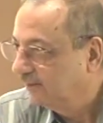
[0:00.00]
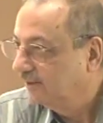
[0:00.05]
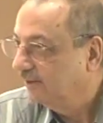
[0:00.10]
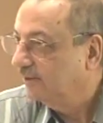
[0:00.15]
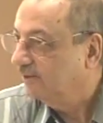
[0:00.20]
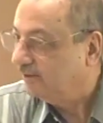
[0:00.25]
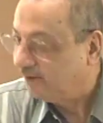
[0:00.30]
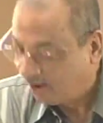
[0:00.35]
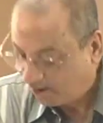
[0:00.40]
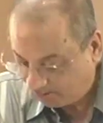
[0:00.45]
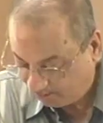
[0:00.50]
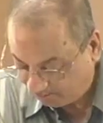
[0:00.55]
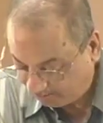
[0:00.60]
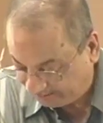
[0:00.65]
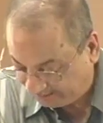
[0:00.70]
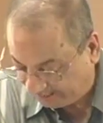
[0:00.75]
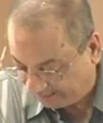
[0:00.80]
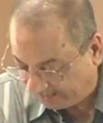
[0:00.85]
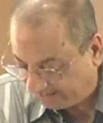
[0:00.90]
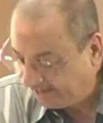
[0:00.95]
Now we
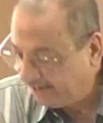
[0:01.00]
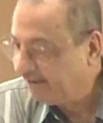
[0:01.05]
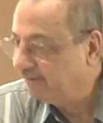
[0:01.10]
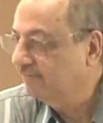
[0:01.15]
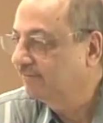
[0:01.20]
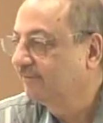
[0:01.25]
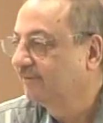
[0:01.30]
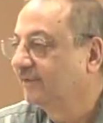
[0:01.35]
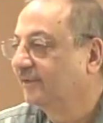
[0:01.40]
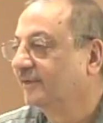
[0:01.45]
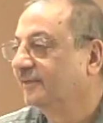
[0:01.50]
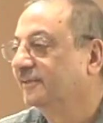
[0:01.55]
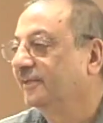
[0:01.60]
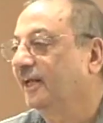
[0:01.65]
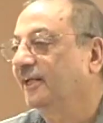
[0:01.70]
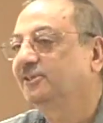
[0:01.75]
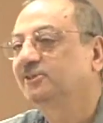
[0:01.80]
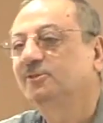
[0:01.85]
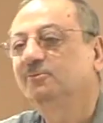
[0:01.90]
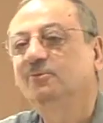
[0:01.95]
have
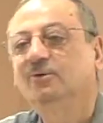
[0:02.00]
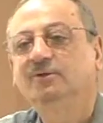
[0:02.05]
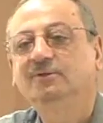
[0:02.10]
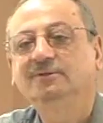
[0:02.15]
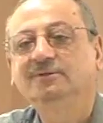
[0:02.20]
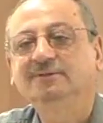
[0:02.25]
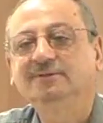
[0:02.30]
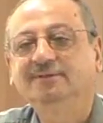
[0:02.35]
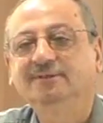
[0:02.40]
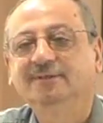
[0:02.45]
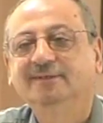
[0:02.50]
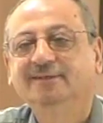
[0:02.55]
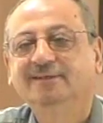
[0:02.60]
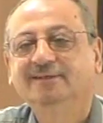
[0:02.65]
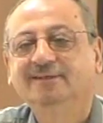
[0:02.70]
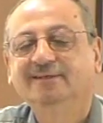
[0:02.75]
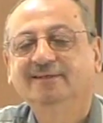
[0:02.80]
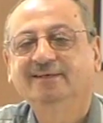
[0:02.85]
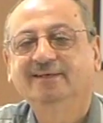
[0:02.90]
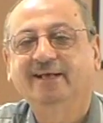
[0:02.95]
Najmun,
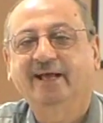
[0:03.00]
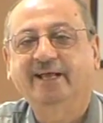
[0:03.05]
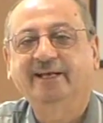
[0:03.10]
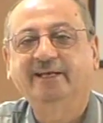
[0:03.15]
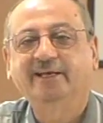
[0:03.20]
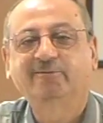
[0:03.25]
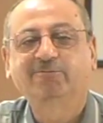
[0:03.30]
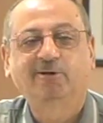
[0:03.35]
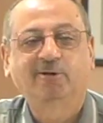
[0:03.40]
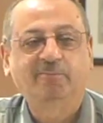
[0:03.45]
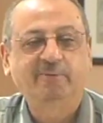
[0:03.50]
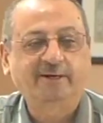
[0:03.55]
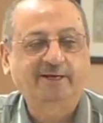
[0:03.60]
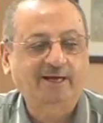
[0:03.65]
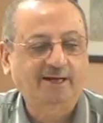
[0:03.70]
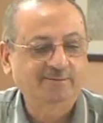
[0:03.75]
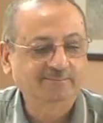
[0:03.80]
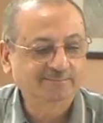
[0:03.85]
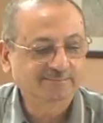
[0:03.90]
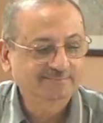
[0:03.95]
and it will
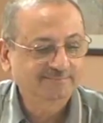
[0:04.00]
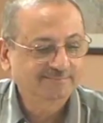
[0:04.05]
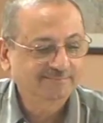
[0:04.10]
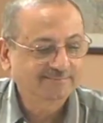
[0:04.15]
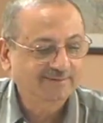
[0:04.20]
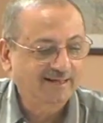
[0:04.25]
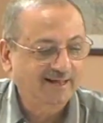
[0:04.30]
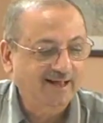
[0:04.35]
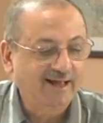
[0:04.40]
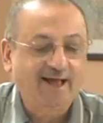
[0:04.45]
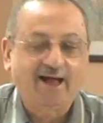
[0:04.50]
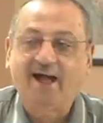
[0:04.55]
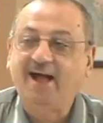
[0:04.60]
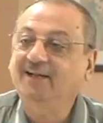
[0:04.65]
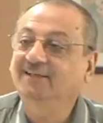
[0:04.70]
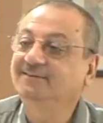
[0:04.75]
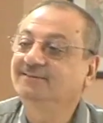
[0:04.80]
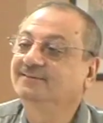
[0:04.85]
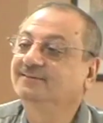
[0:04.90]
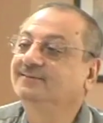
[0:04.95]
become
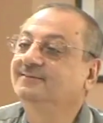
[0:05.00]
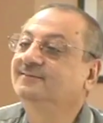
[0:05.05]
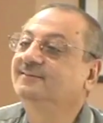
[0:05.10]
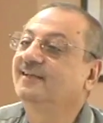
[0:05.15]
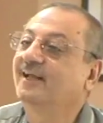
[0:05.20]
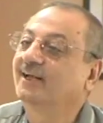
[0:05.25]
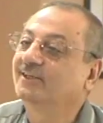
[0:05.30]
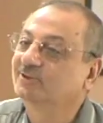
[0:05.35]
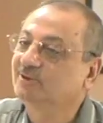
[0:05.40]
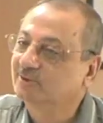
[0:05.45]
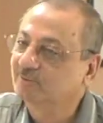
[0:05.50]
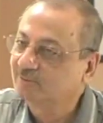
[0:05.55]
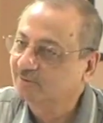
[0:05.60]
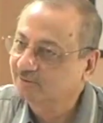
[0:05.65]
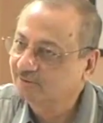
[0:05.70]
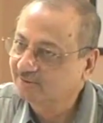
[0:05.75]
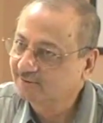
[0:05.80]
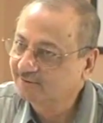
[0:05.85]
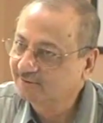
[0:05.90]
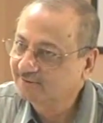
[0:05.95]
An-Najmu.
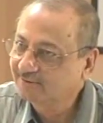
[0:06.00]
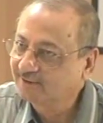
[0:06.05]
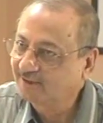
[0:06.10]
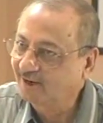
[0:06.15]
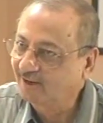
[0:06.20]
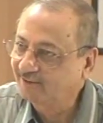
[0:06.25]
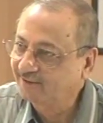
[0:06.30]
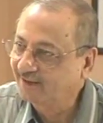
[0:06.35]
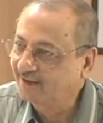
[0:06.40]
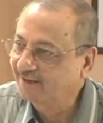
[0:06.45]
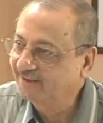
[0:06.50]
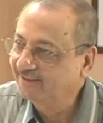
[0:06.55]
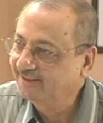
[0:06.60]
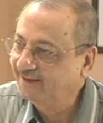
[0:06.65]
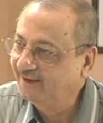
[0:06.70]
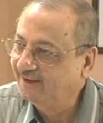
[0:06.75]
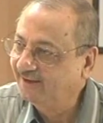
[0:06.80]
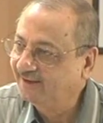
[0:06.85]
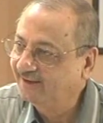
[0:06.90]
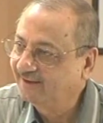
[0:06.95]
Got the
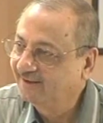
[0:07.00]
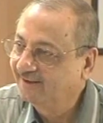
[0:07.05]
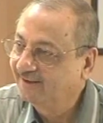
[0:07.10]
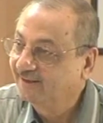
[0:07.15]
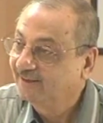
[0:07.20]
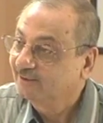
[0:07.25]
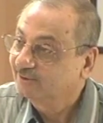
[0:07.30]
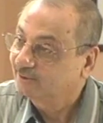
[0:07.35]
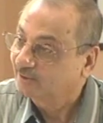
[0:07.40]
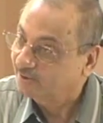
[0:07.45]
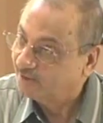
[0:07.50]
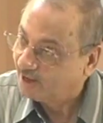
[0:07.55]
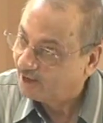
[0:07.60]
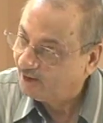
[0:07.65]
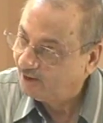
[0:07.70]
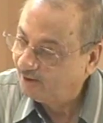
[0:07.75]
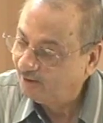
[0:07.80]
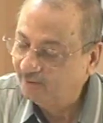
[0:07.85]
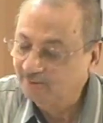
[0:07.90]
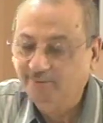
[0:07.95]
idea? So
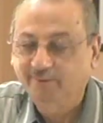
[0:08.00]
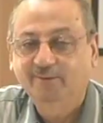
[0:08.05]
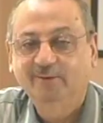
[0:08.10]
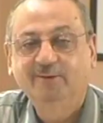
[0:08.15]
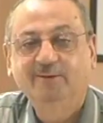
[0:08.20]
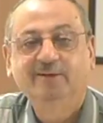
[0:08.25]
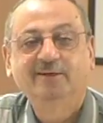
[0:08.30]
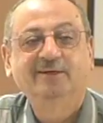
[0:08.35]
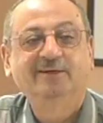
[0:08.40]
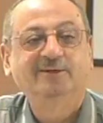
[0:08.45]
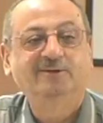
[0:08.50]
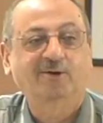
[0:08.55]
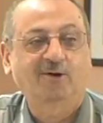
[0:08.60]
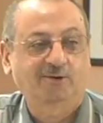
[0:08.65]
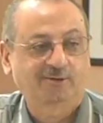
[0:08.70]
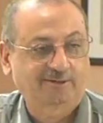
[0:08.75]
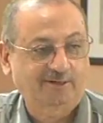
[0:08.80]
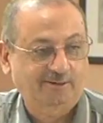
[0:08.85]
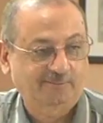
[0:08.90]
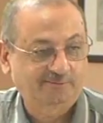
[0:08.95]
now
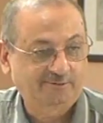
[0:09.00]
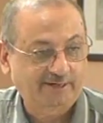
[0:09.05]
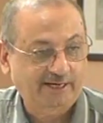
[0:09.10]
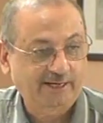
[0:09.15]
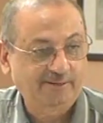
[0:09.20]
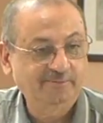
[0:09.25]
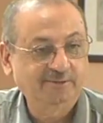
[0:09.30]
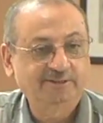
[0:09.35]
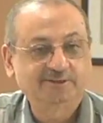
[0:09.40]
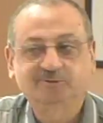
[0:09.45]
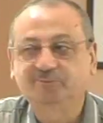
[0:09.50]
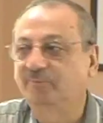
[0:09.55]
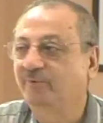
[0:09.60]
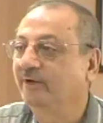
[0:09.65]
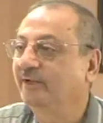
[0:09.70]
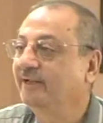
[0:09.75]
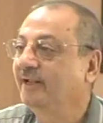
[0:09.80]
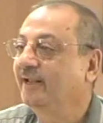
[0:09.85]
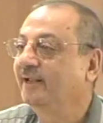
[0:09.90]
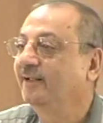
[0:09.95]
Dr. Abdurrahim is
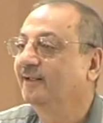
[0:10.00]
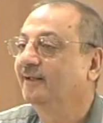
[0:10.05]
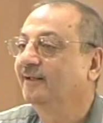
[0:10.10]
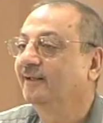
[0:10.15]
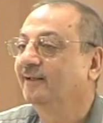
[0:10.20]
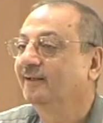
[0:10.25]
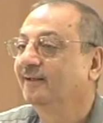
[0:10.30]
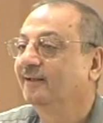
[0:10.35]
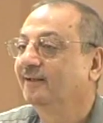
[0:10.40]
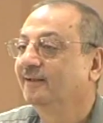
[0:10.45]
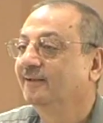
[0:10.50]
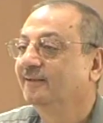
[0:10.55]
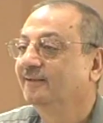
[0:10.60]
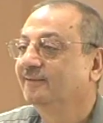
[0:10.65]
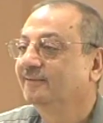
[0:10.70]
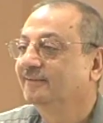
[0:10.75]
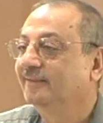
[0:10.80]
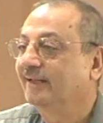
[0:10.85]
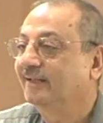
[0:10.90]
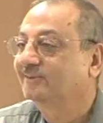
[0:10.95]
bringing
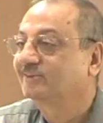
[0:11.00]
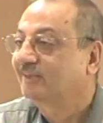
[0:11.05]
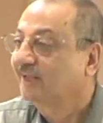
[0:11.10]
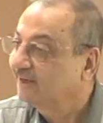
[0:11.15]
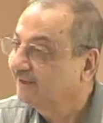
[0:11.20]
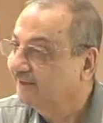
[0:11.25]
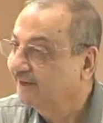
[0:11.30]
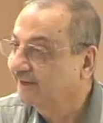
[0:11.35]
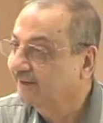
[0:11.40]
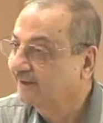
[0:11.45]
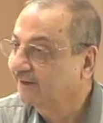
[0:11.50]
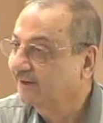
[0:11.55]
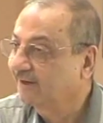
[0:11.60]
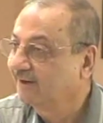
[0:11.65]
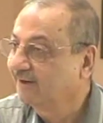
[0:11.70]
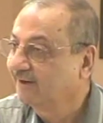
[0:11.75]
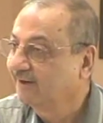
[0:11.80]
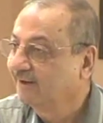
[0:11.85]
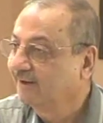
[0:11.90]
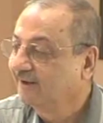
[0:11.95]
the sun letter.
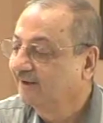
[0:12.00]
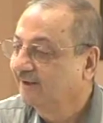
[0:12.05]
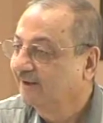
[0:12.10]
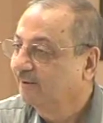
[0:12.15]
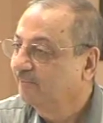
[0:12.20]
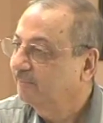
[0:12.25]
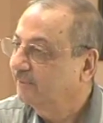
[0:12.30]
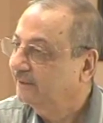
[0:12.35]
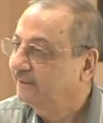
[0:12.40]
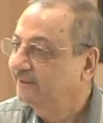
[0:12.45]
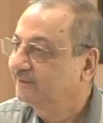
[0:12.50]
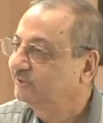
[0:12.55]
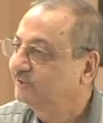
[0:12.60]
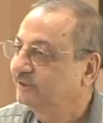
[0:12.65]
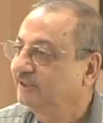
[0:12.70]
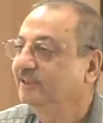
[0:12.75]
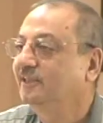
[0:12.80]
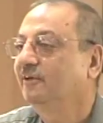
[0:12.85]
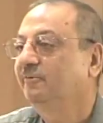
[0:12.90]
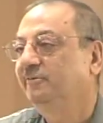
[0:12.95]
Brother,
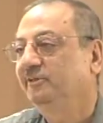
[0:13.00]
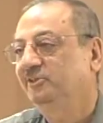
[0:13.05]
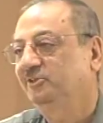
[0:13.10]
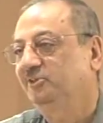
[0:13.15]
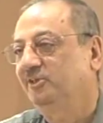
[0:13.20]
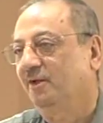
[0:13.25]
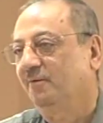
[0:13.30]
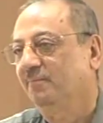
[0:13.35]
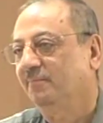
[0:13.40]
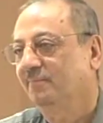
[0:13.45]
see the wisdom.